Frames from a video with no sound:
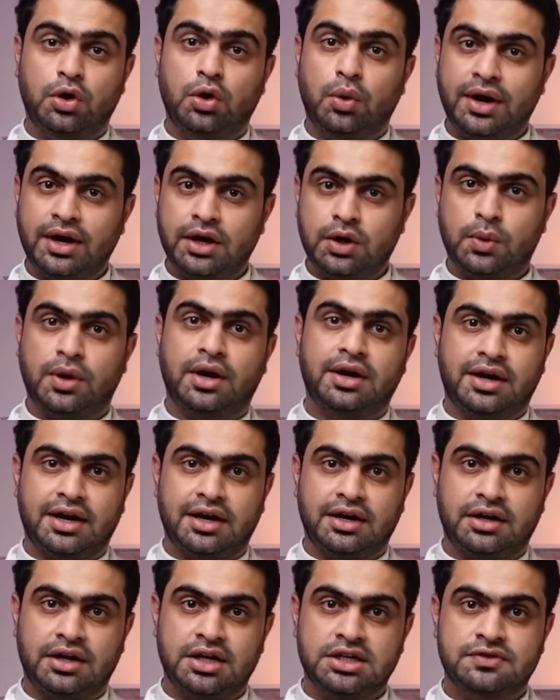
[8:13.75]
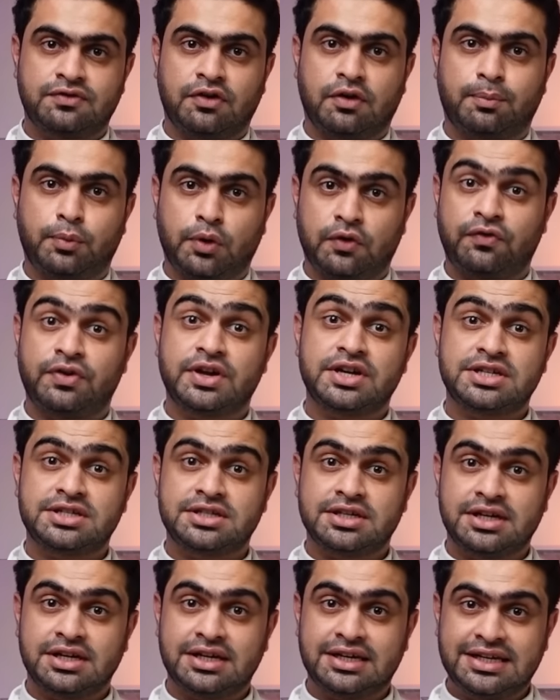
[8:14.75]
going to a dentist for
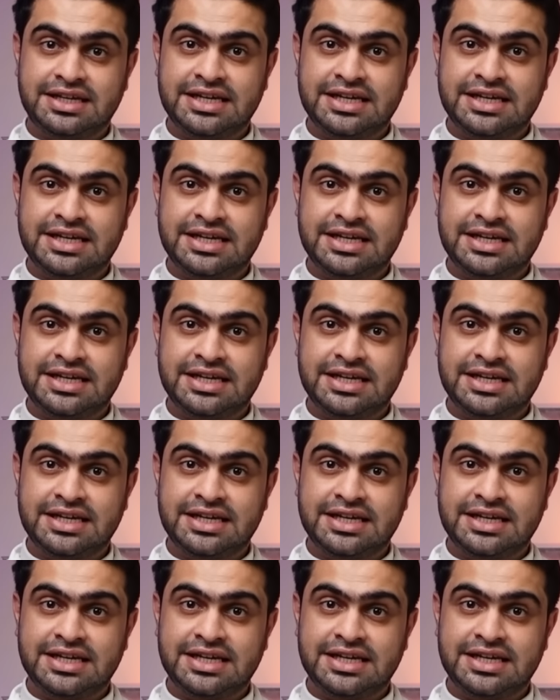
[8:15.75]
professional